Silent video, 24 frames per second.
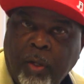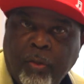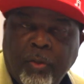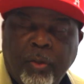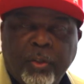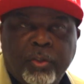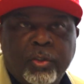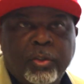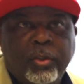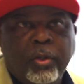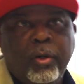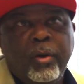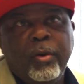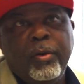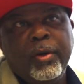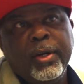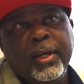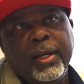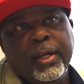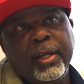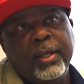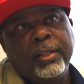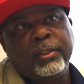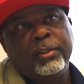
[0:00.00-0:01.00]
The
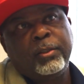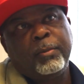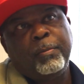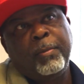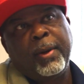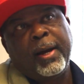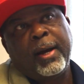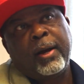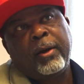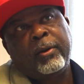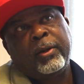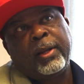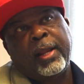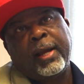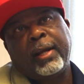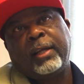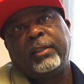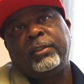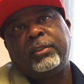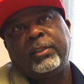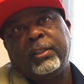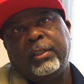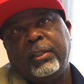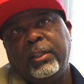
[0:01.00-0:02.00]
story is about, like
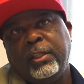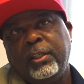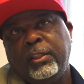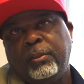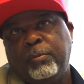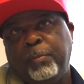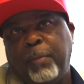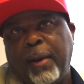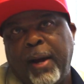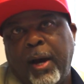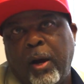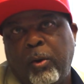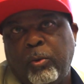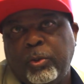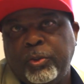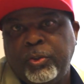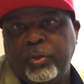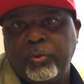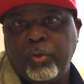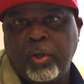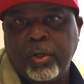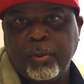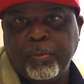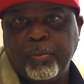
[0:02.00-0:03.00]
I say, these power
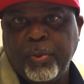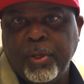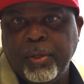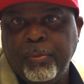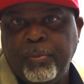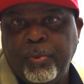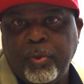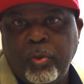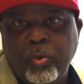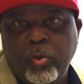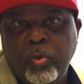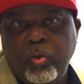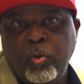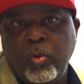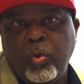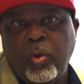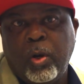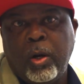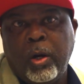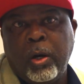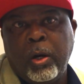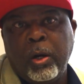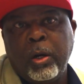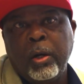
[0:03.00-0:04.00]
struck people who
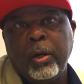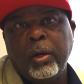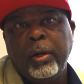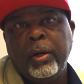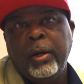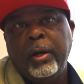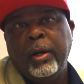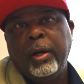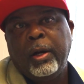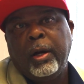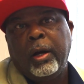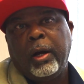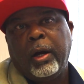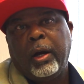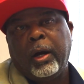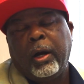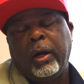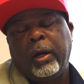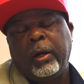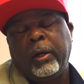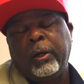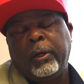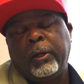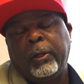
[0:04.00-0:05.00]
are.
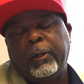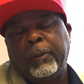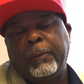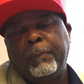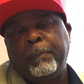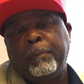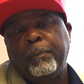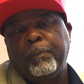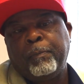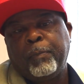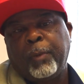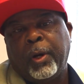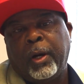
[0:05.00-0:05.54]
Um,